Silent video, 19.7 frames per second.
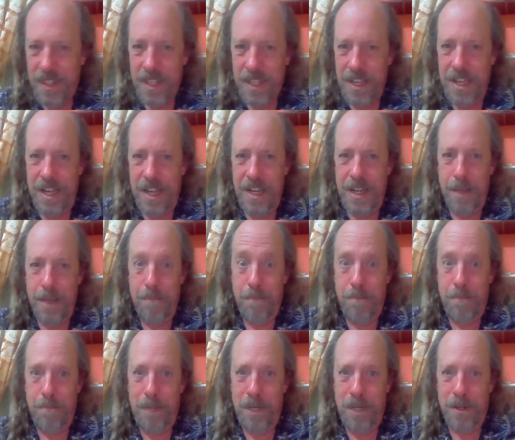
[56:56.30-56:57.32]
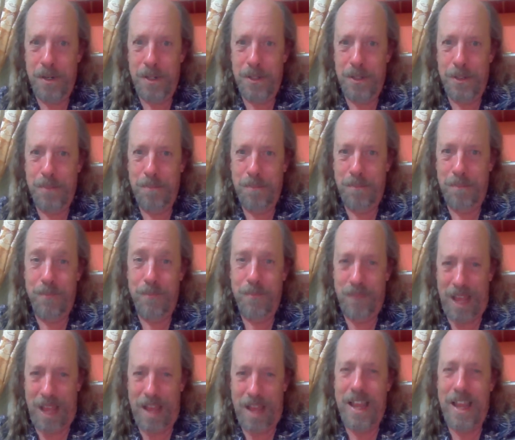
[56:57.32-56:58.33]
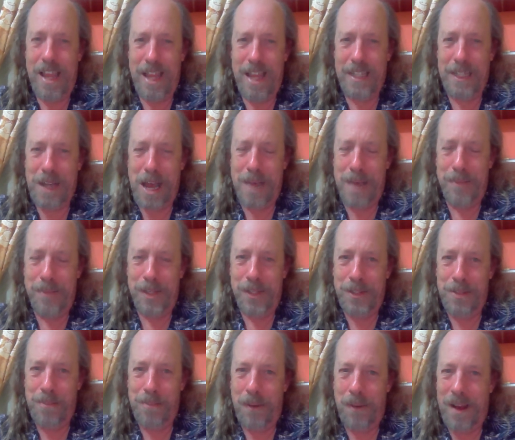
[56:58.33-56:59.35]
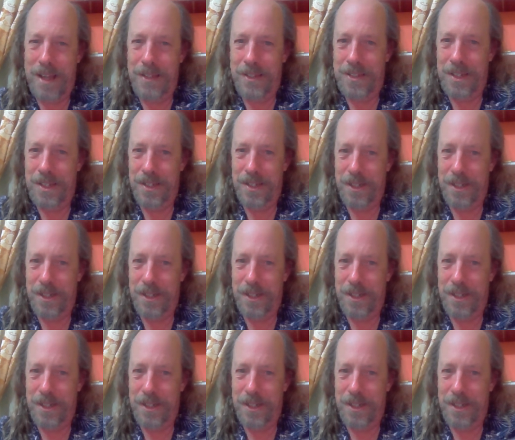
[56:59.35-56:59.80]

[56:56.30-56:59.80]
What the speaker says: And the beer is economically priced there